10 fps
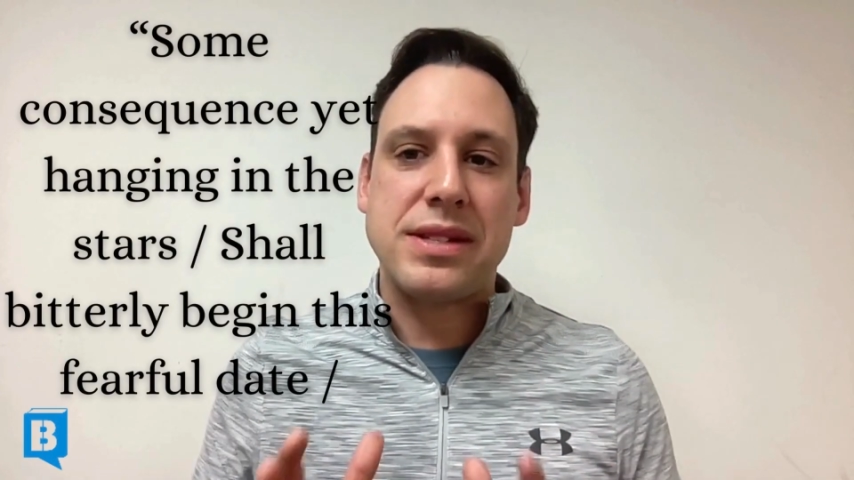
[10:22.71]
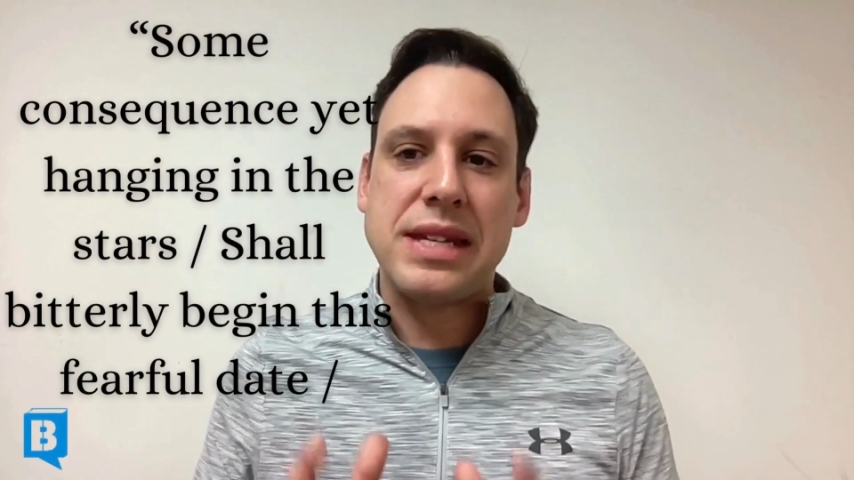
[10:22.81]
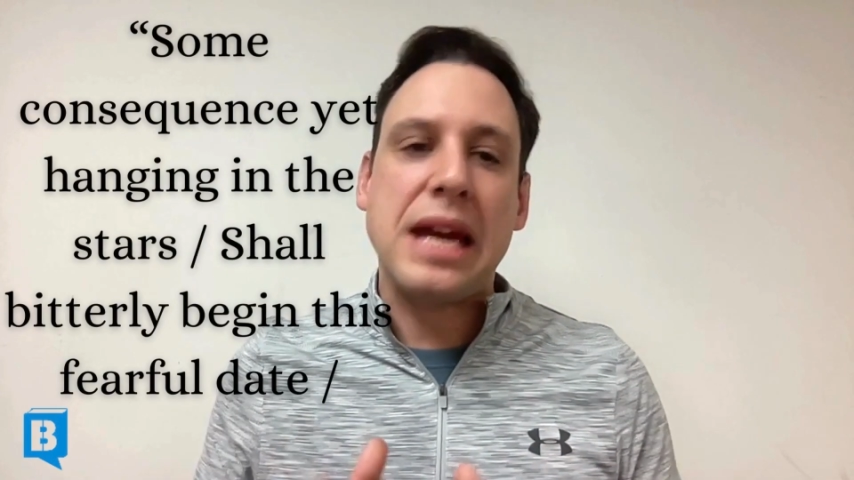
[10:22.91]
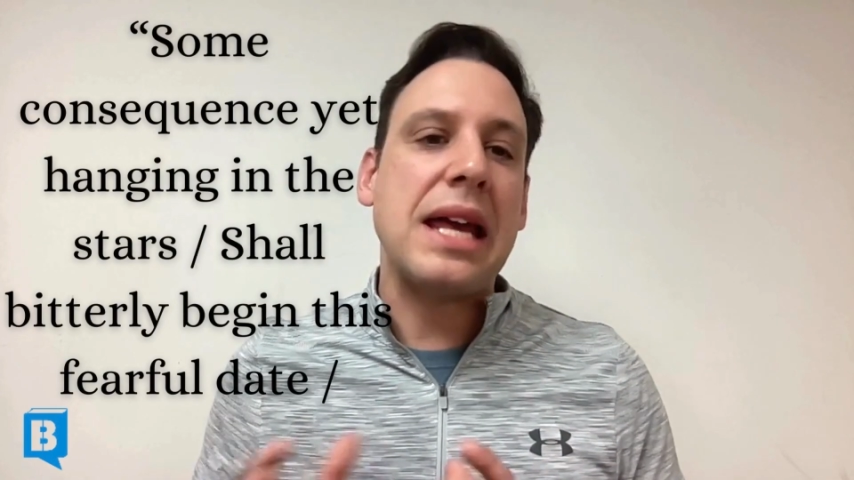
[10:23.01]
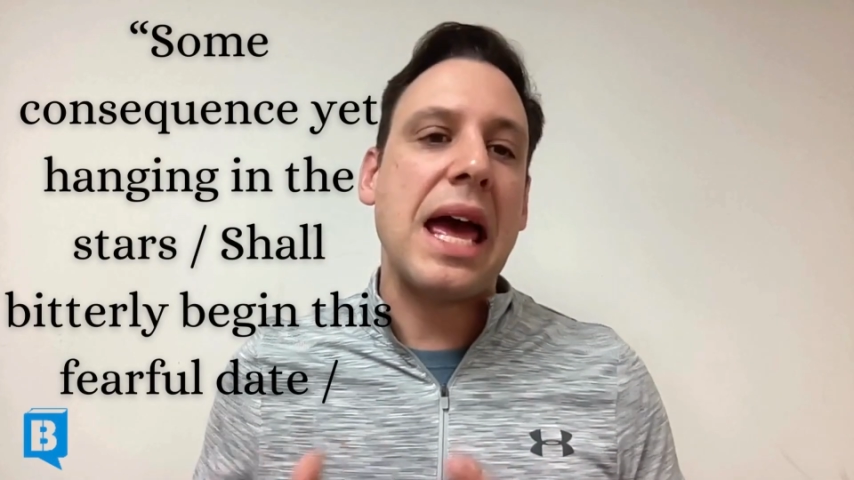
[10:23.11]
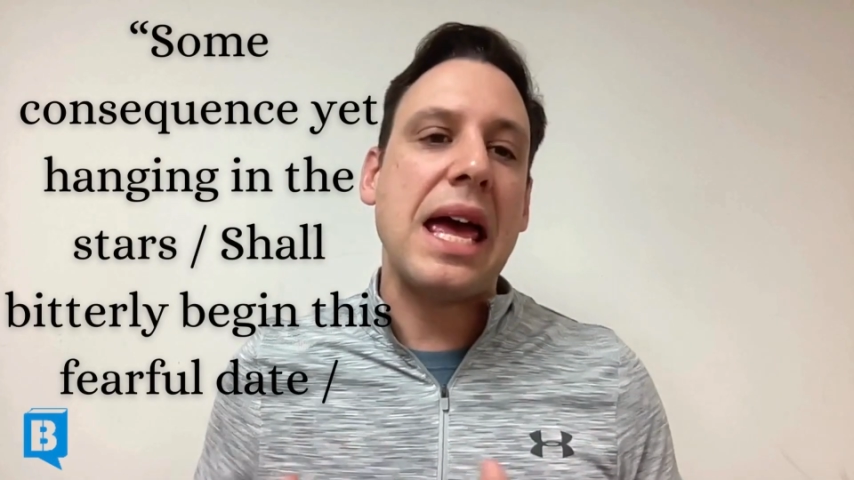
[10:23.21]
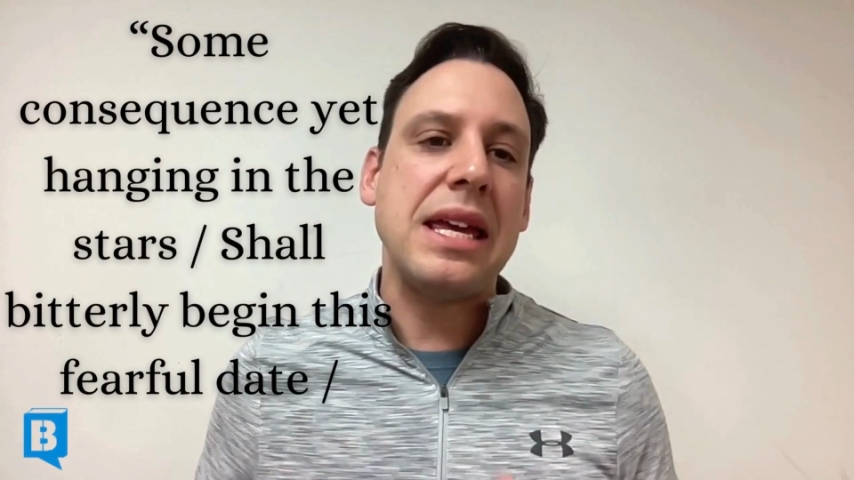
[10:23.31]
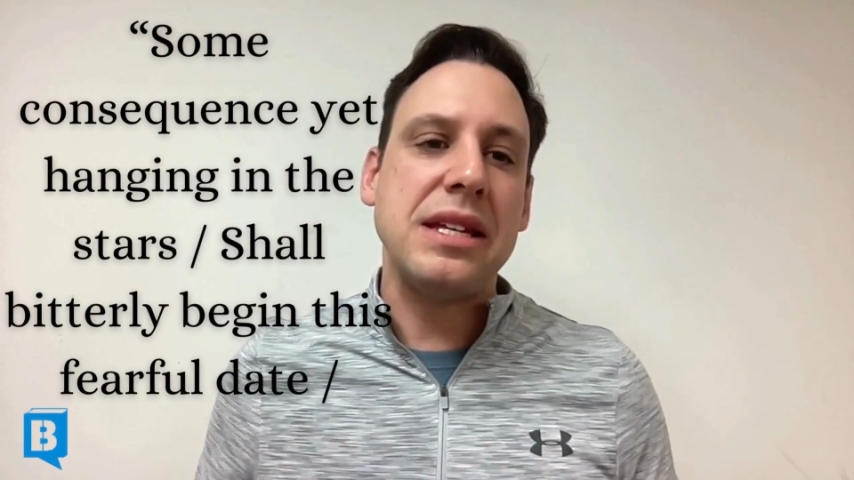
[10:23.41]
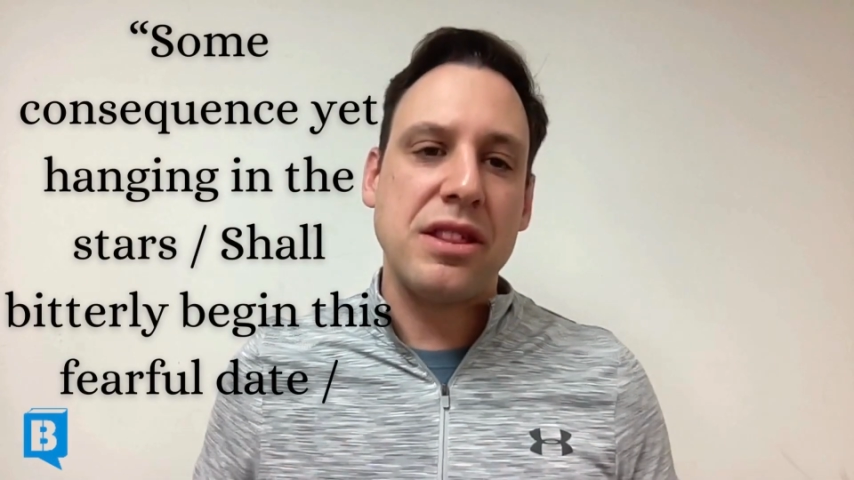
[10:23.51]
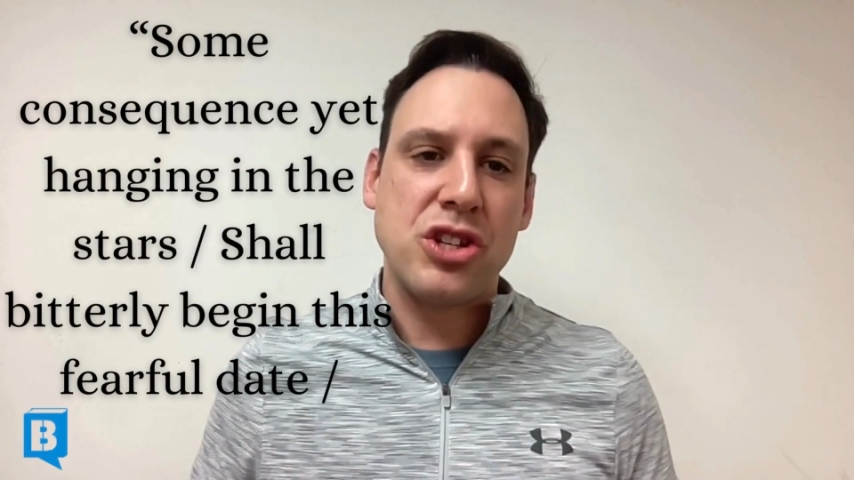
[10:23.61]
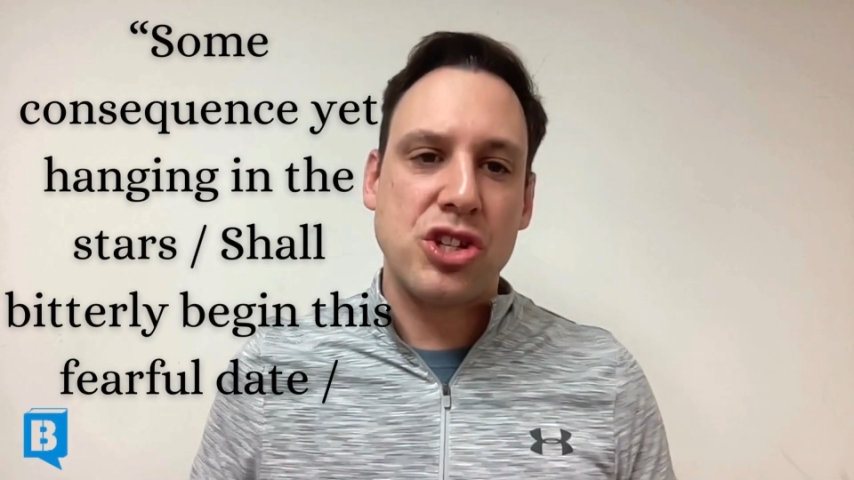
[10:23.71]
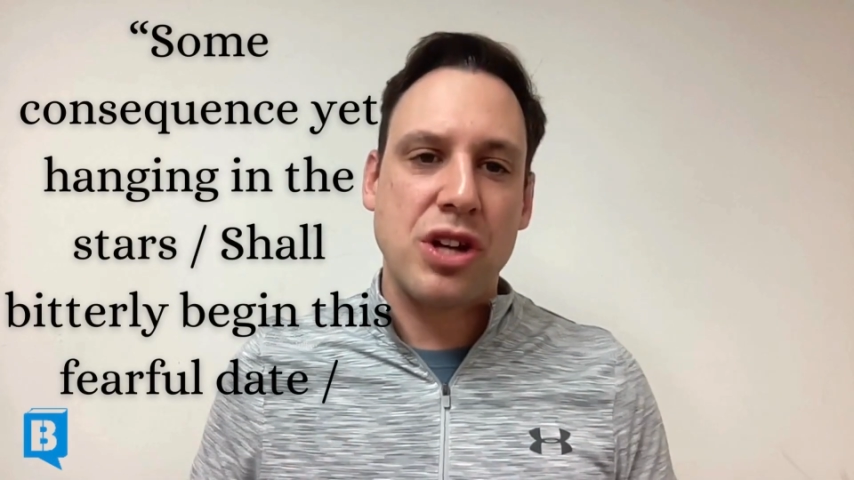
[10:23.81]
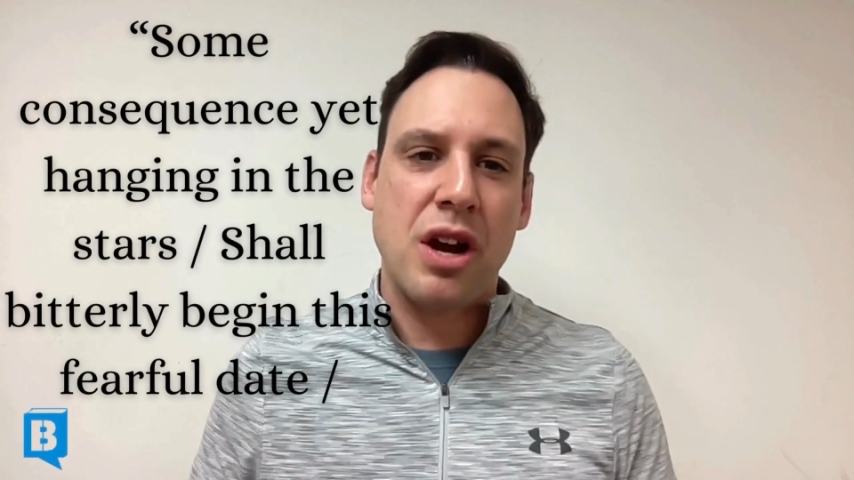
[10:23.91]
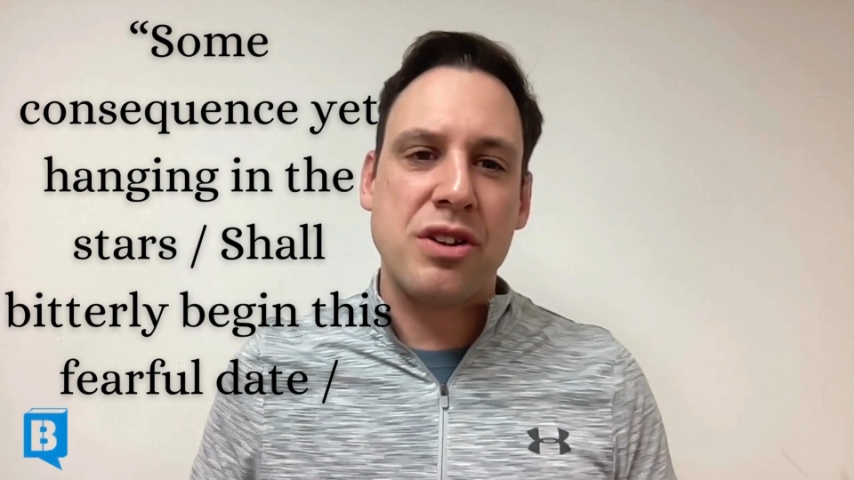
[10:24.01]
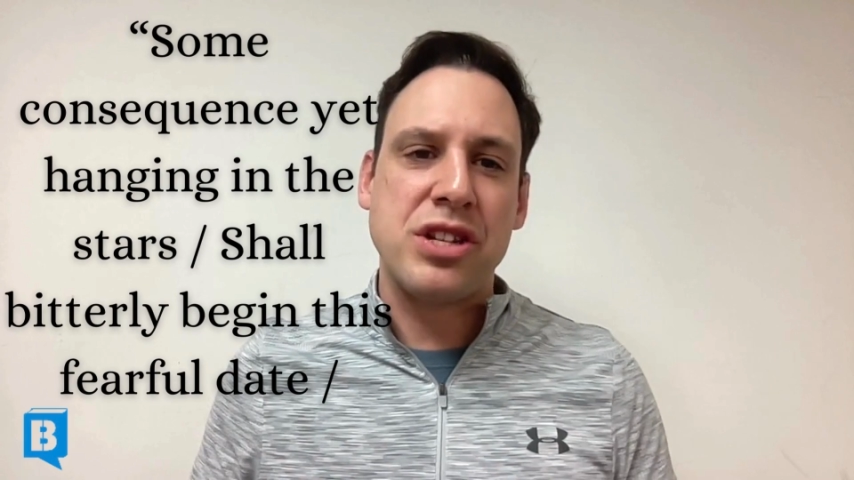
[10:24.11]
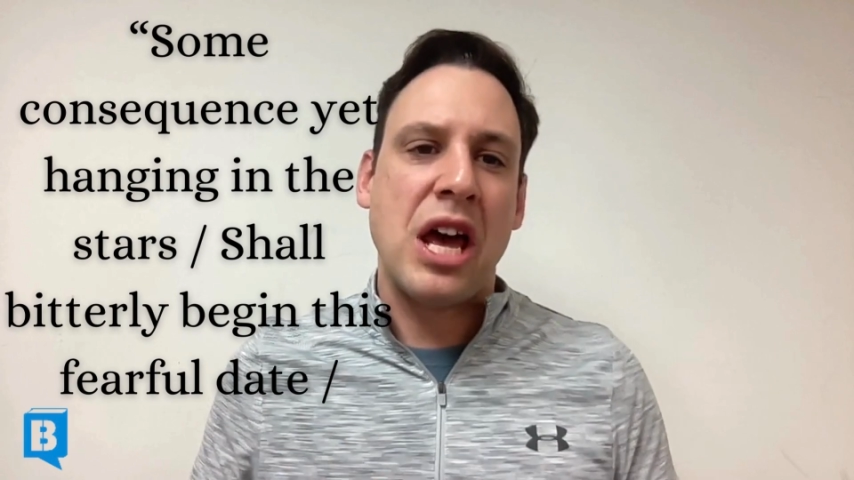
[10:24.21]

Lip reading: yet hanging in the stars